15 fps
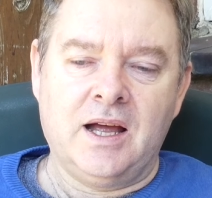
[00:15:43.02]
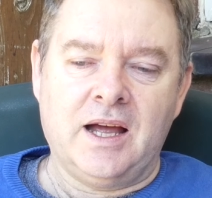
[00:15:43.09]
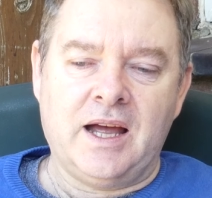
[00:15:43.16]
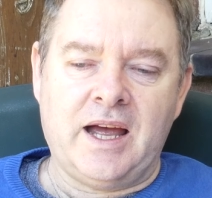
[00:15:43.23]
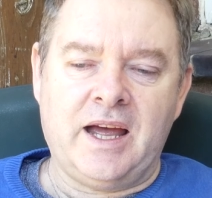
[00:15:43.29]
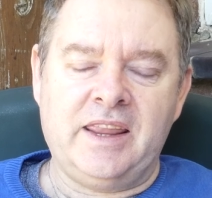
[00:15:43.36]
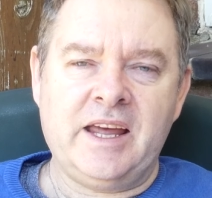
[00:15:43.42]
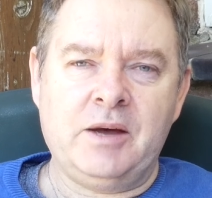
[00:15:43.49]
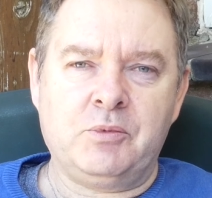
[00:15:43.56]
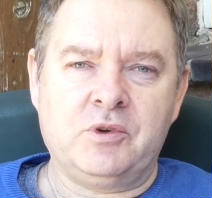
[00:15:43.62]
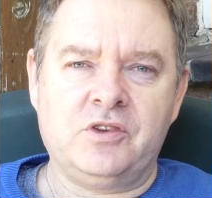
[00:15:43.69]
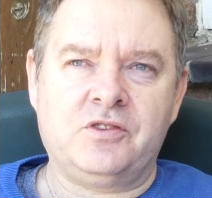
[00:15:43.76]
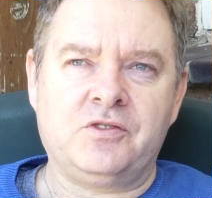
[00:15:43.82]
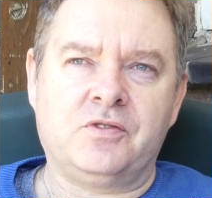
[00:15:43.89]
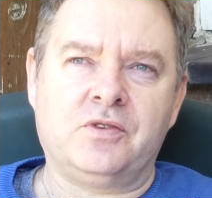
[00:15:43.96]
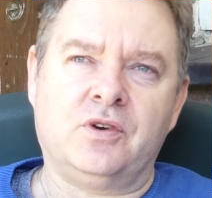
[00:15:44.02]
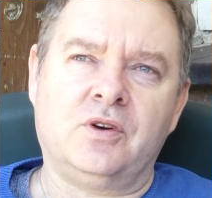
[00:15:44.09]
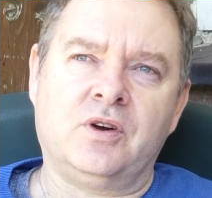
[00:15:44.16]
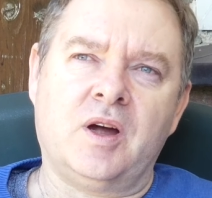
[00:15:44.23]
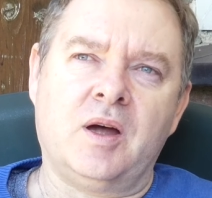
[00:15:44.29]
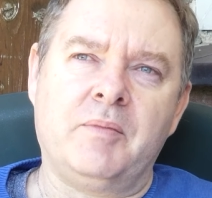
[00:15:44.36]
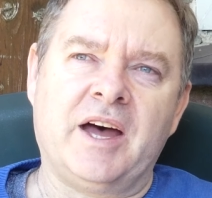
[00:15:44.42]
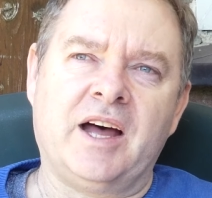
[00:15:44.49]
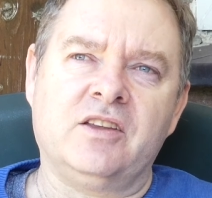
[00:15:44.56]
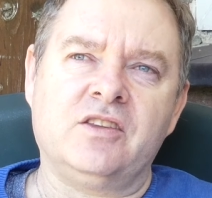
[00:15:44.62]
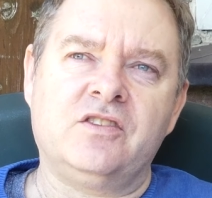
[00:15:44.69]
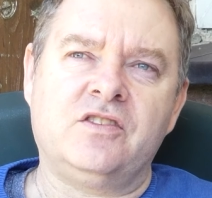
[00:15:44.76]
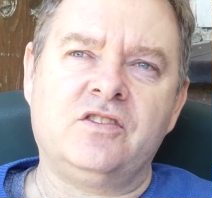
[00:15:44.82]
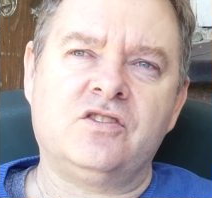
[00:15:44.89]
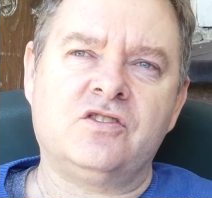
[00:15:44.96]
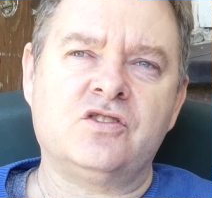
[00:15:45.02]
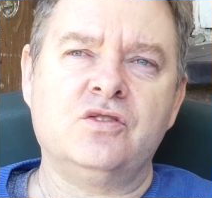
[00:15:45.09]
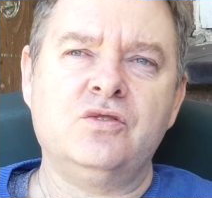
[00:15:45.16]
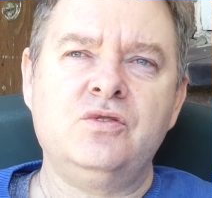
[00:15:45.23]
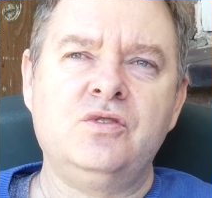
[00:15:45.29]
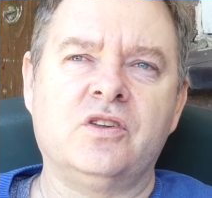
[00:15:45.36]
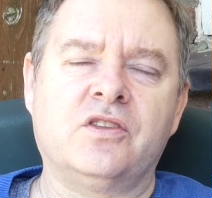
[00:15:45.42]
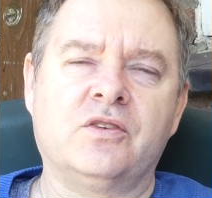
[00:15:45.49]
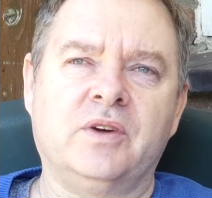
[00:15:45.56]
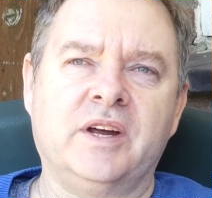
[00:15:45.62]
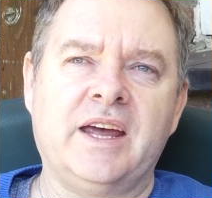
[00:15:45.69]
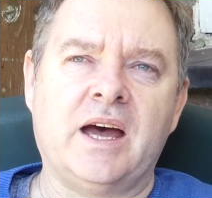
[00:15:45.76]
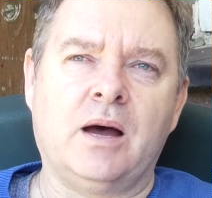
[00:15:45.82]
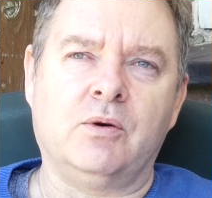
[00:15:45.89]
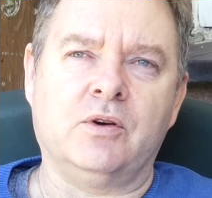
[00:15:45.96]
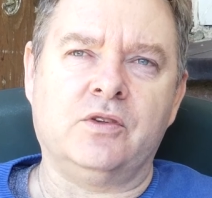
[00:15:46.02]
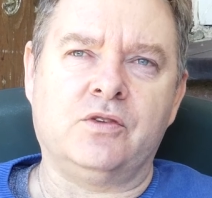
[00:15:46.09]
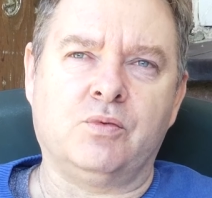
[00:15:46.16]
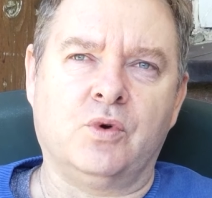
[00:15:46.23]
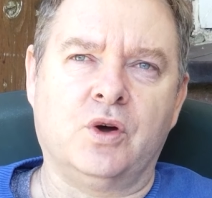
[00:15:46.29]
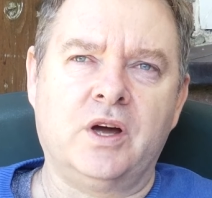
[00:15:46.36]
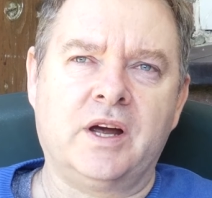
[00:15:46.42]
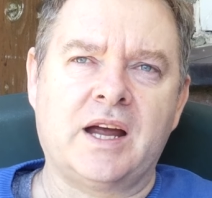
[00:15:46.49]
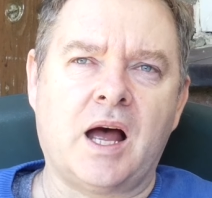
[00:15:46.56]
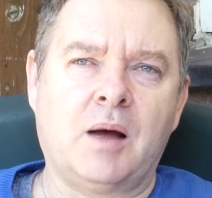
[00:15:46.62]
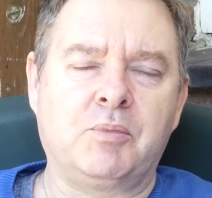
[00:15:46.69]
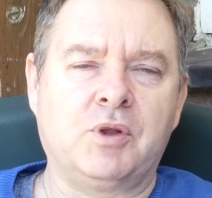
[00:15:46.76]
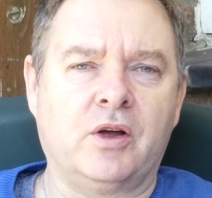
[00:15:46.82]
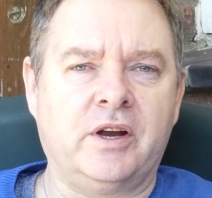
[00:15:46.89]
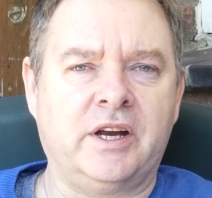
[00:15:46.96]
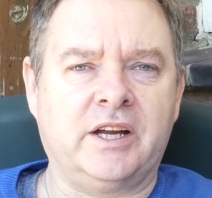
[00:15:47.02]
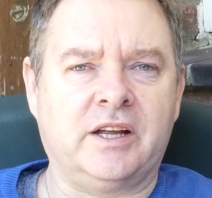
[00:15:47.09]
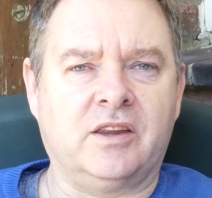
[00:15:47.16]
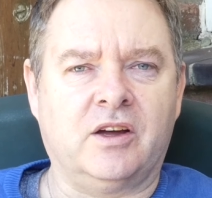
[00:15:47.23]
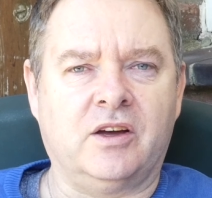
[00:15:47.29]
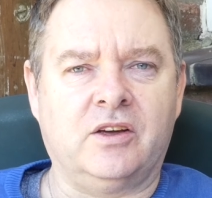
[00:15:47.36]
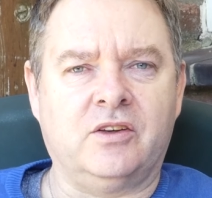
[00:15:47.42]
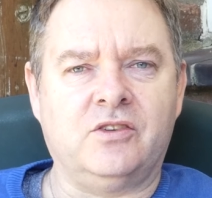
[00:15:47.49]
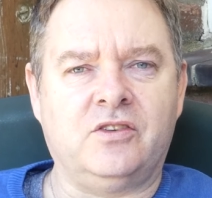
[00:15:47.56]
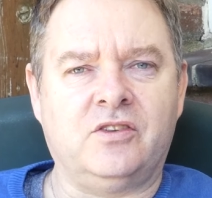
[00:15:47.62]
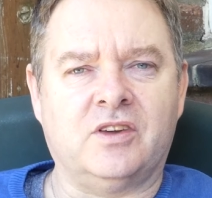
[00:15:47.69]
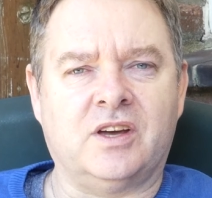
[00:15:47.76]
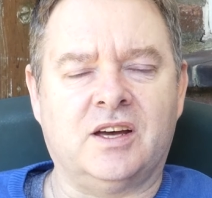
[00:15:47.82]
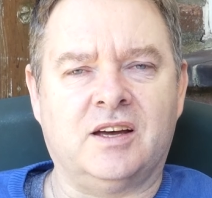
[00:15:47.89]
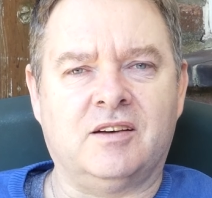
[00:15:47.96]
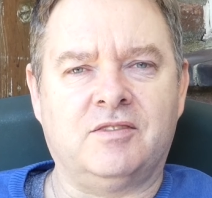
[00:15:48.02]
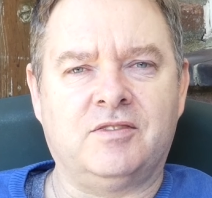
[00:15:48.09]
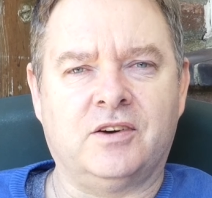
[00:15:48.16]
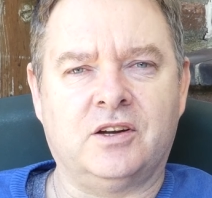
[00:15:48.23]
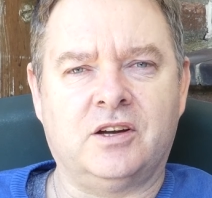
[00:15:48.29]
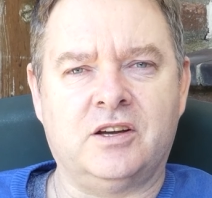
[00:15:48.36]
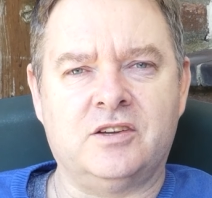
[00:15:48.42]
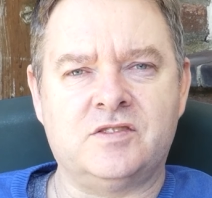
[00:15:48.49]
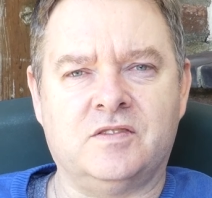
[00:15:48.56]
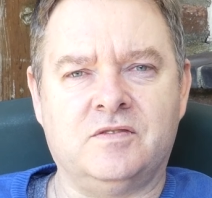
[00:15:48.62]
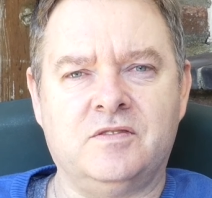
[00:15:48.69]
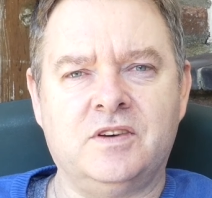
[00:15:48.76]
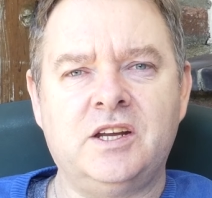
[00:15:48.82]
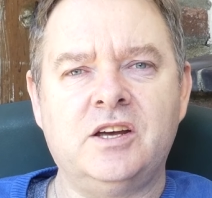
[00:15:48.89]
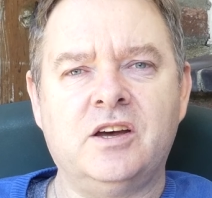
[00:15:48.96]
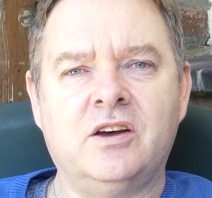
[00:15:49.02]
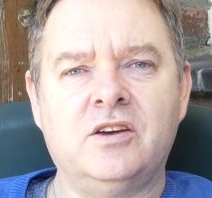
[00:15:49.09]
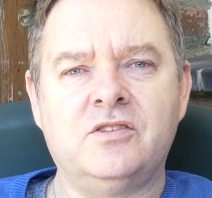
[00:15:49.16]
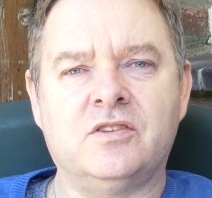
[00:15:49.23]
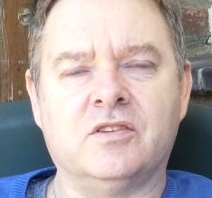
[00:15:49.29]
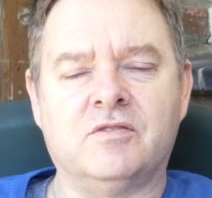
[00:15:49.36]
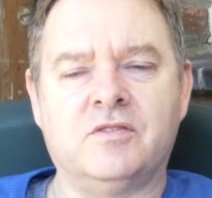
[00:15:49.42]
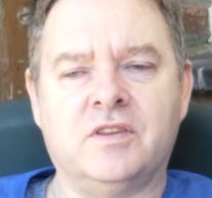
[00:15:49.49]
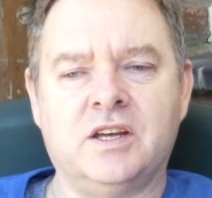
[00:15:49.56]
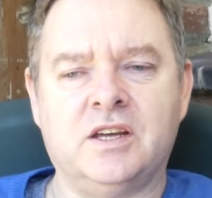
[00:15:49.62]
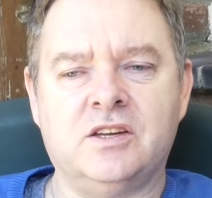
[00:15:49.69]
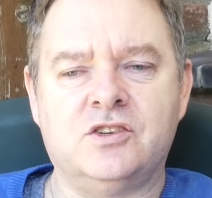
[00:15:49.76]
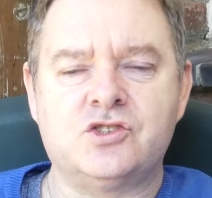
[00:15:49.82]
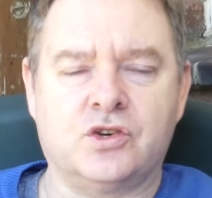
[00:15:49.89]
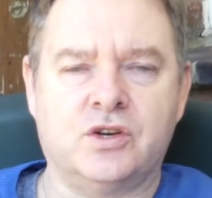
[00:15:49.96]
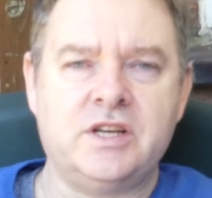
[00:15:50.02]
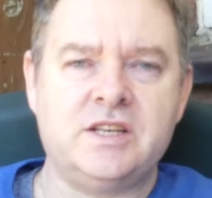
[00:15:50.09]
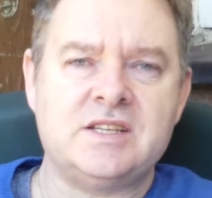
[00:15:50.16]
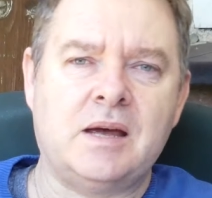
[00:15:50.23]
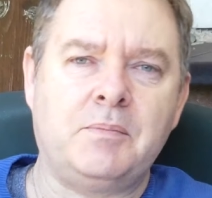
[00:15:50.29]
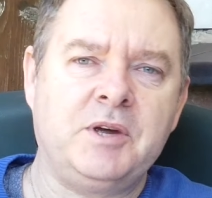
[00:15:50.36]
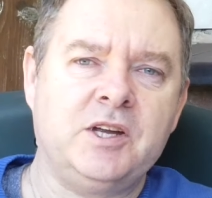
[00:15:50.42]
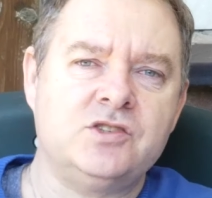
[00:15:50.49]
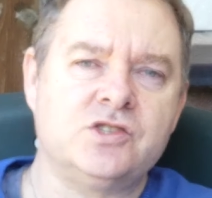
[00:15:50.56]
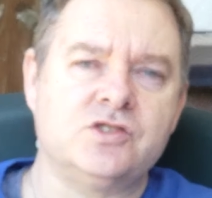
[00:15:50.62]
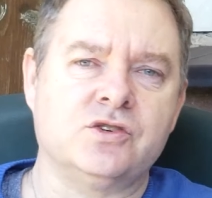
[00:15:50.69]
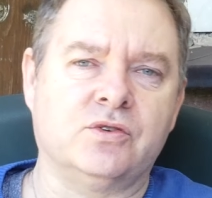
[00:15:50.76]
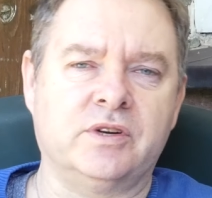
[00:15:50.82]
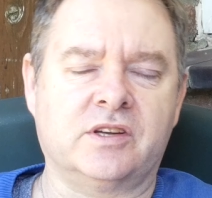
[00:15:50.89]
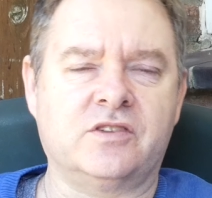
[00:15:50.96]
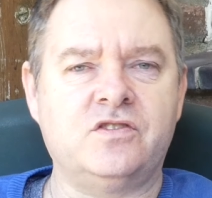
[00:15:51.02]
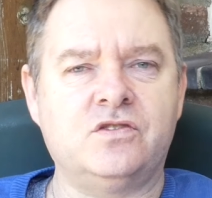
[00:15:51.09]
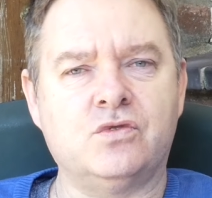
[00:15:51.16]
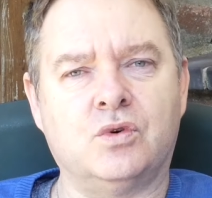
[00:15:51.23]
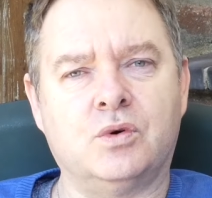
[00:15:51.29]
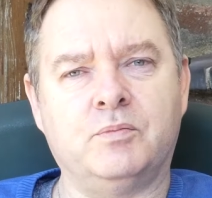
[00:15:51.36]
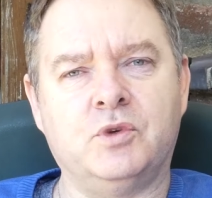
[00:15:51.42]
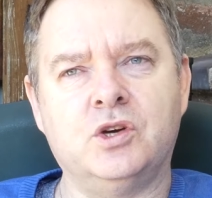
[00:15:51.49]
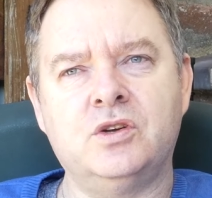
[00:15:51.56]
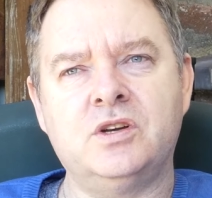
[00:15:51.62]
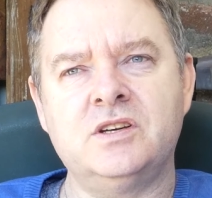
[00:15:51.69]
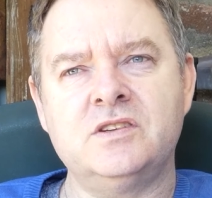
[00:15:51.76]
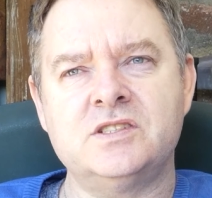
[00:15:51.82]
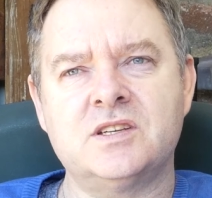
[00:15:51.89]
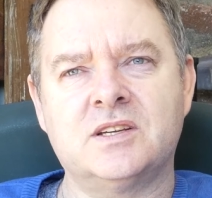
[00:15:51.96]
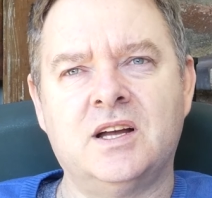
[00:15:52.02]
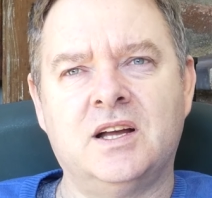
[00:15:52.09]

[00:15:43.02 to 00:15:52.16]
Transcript: And that was for about 2 to 3 hours work uploading those photos and videos of the tree damage during Storm Eunice.